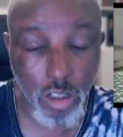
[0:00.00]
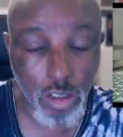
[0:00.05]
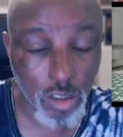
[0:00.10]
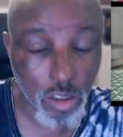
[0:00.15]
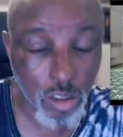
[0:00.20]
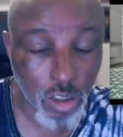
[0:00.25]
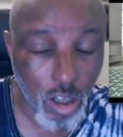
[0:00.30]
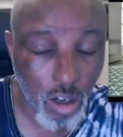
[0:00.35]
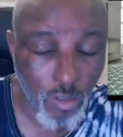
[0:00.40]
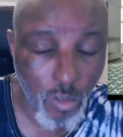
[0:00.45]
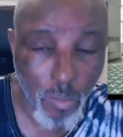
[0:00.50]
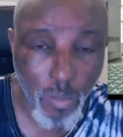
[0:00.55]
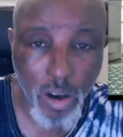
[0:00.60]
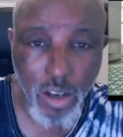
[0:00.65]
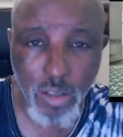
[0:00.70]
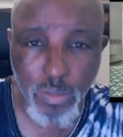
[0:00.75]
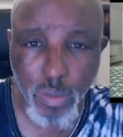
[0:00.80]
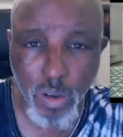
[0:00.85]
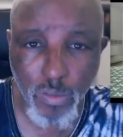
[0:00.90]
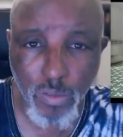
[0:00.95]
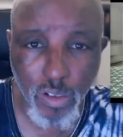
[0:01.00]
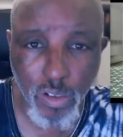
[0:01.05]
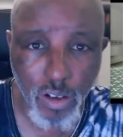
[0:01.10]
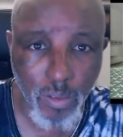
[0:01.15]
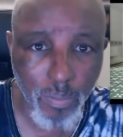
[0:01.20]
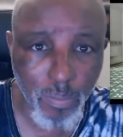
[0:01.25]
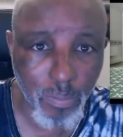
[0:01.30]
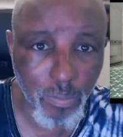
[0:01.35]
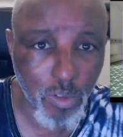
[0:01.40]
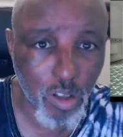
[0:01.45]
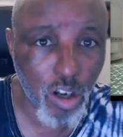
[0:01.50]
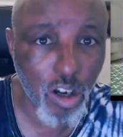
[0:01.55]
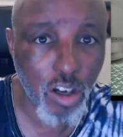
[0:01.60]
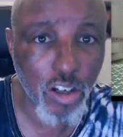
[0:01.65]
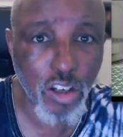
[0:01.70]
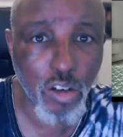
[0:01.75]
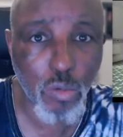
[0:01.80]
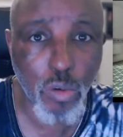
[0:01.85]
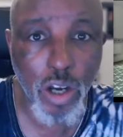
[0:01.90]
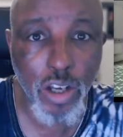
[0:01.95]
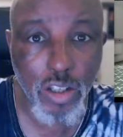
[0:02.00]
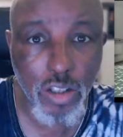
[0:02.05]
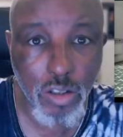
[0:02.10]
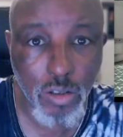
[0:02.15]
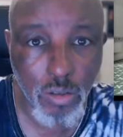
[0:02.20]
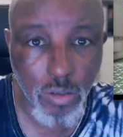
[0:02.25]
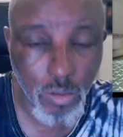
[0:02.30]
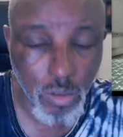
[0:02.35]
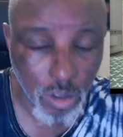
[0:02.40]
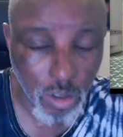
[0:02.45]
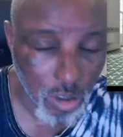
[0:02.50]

It kind of reminds me of Kanye West